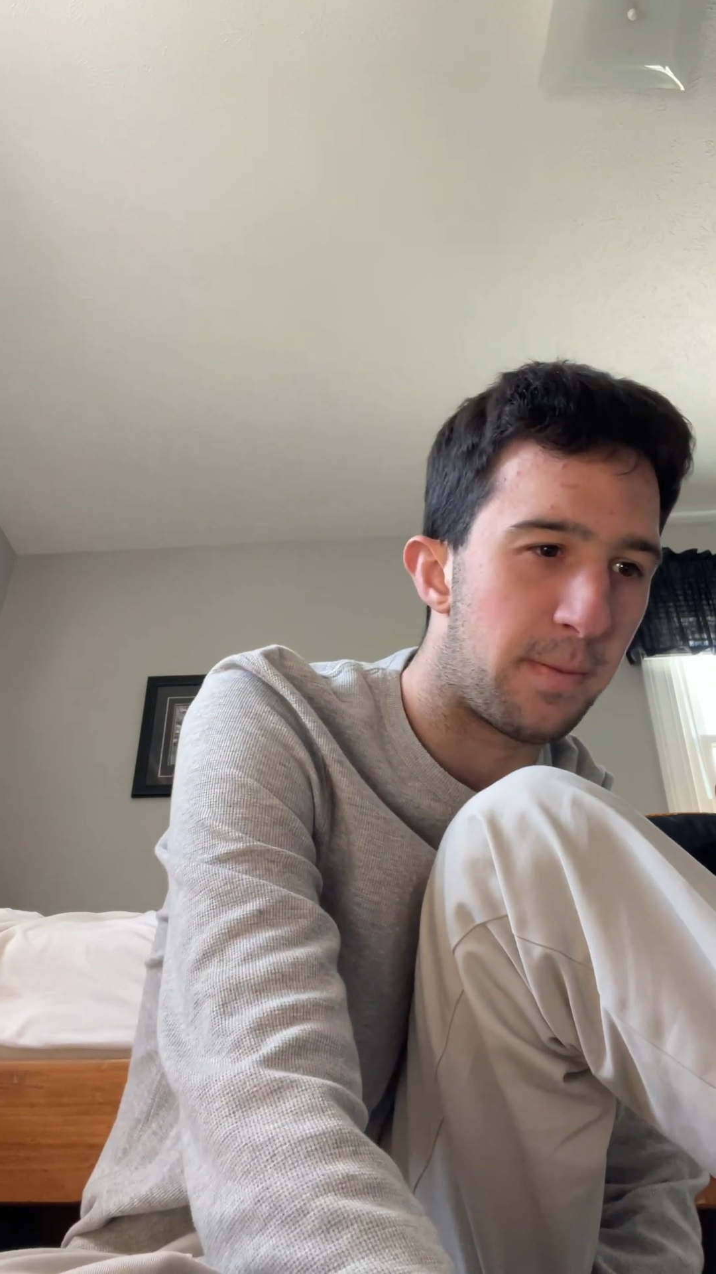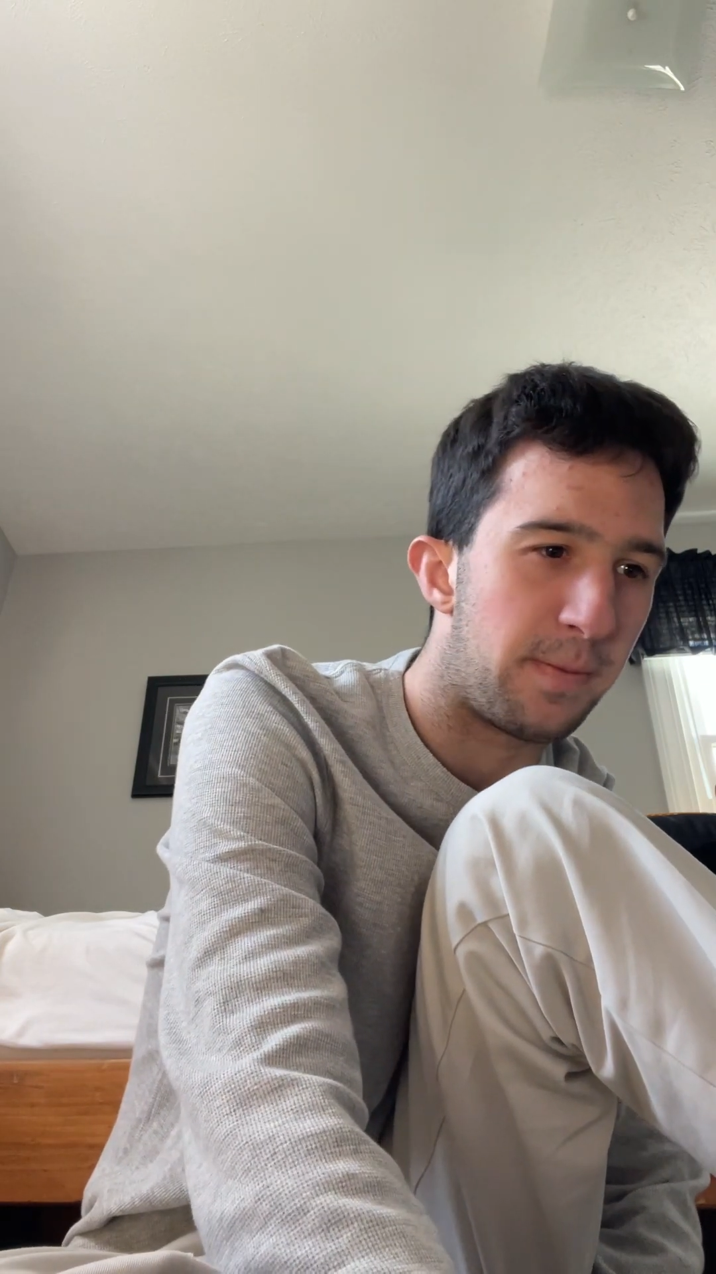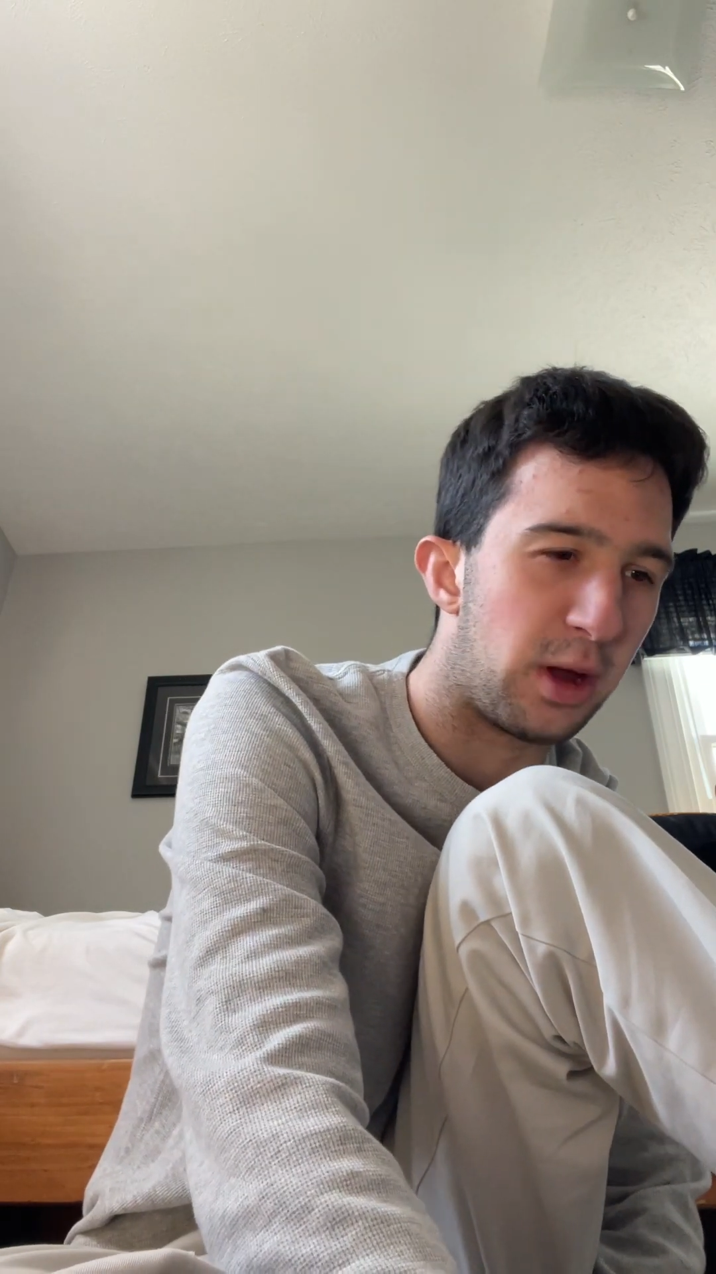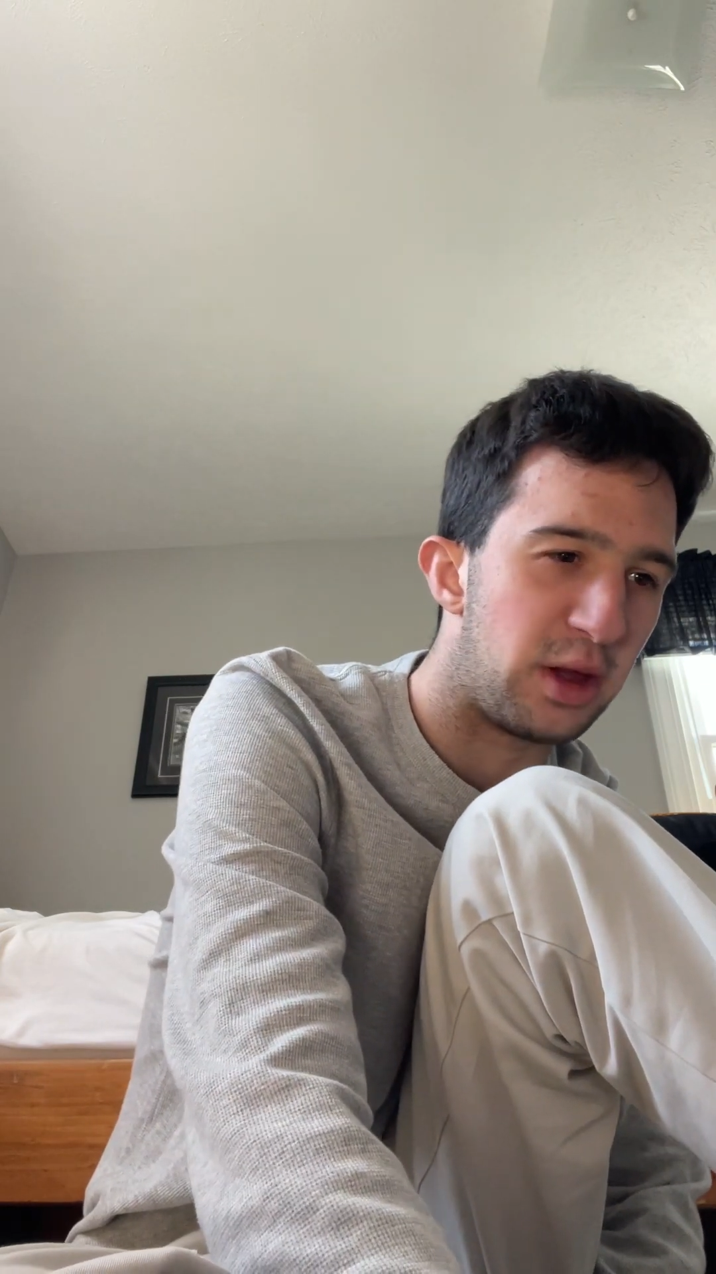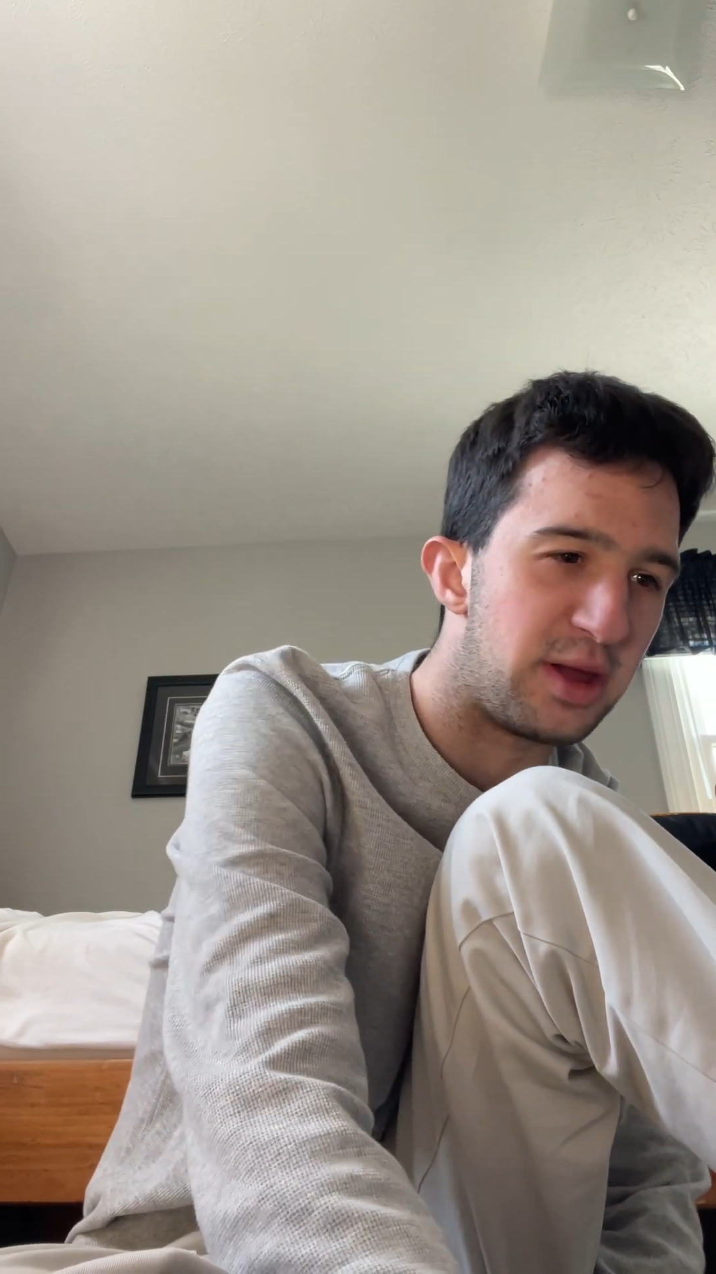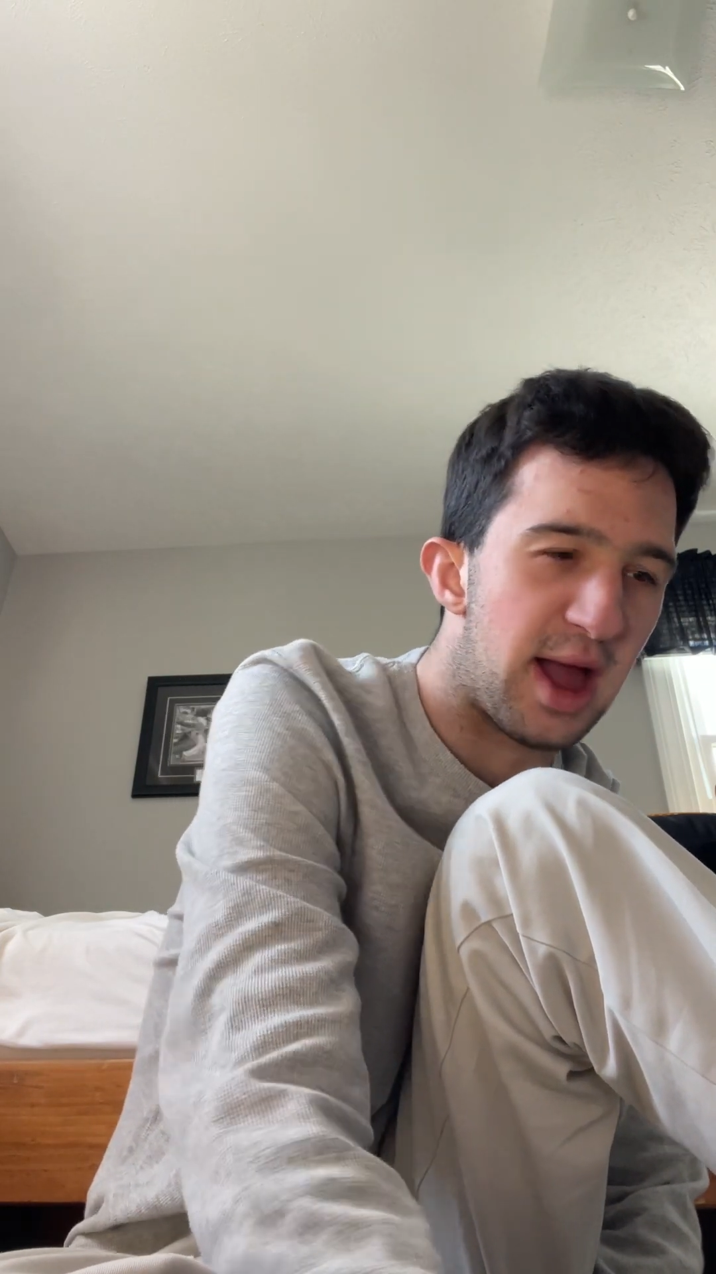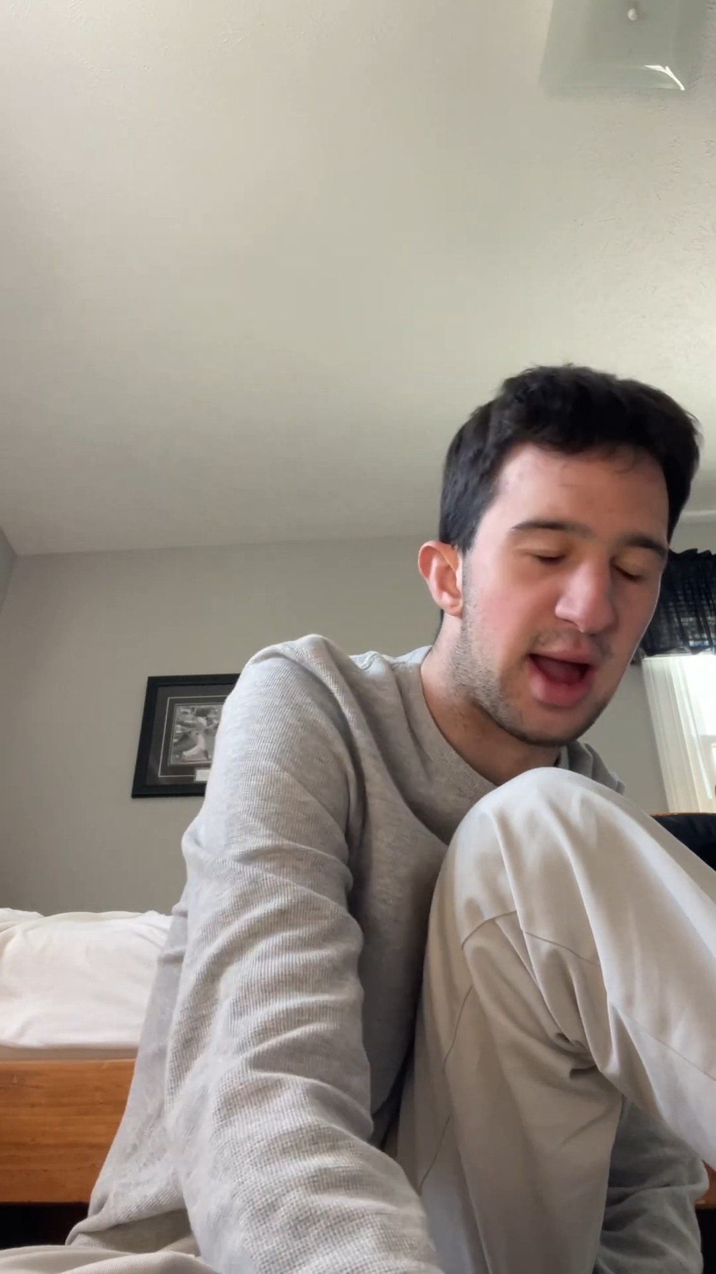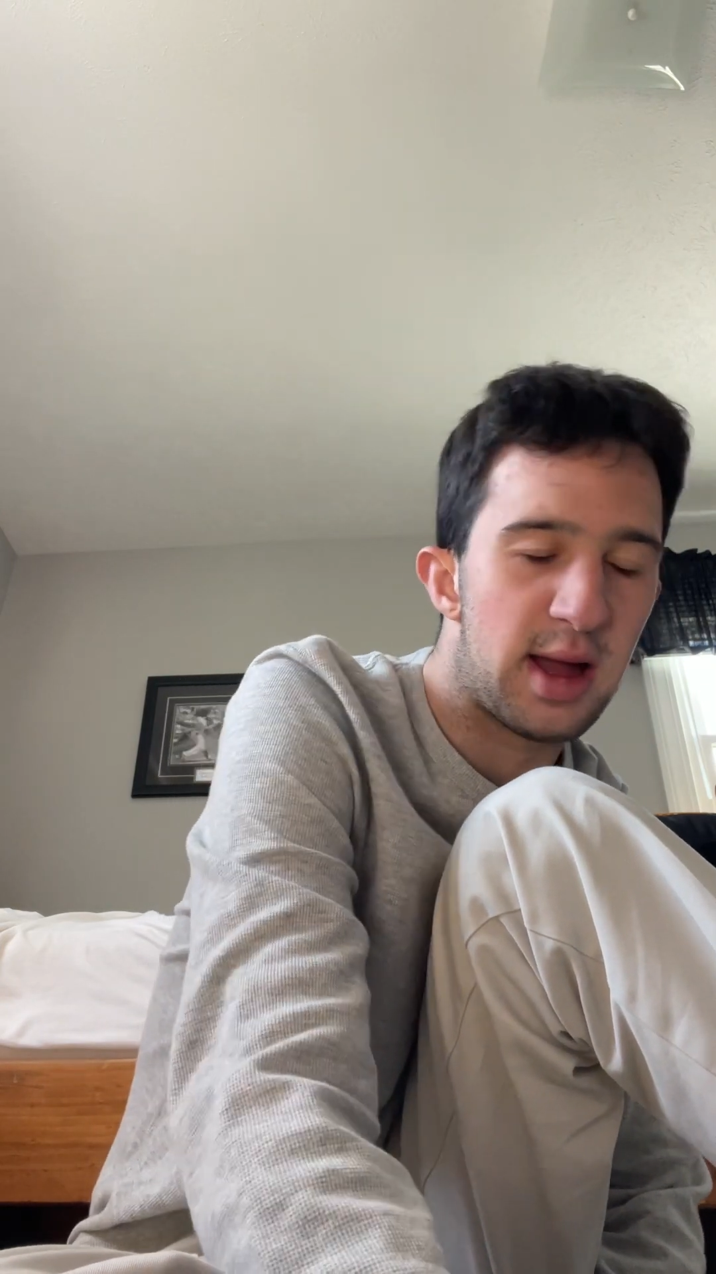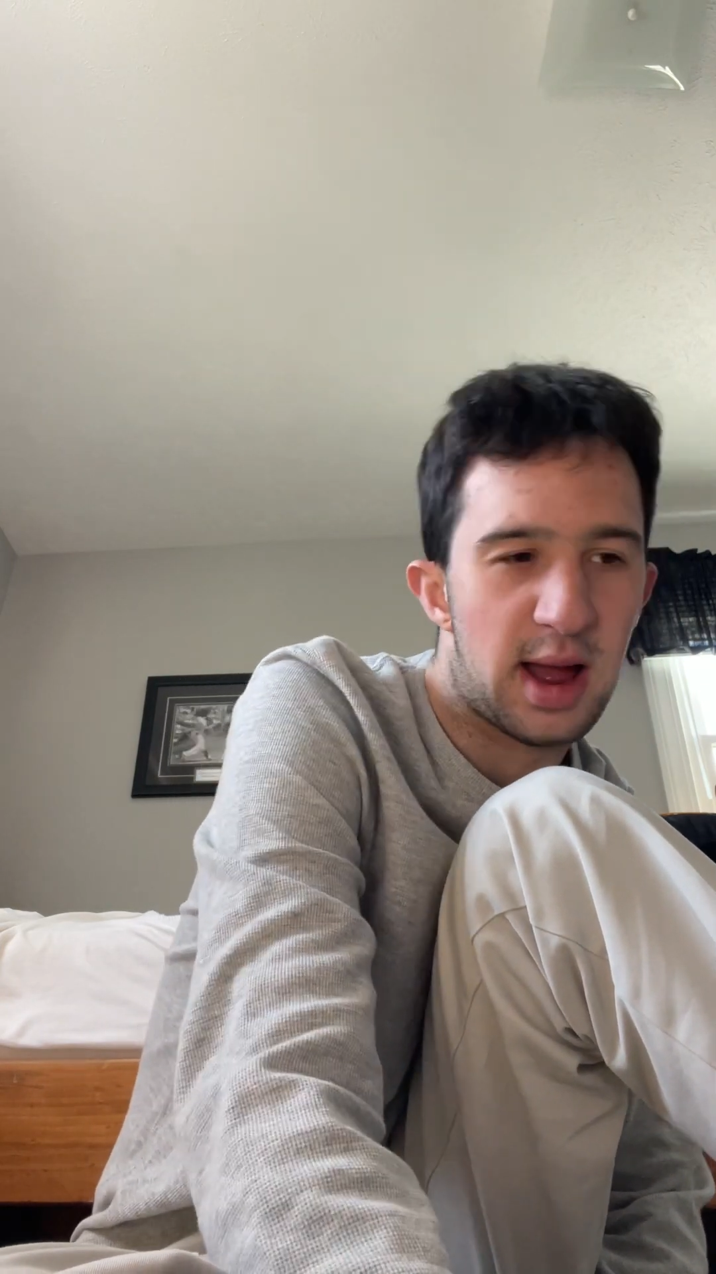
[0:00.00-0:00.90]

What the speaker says: But yeah,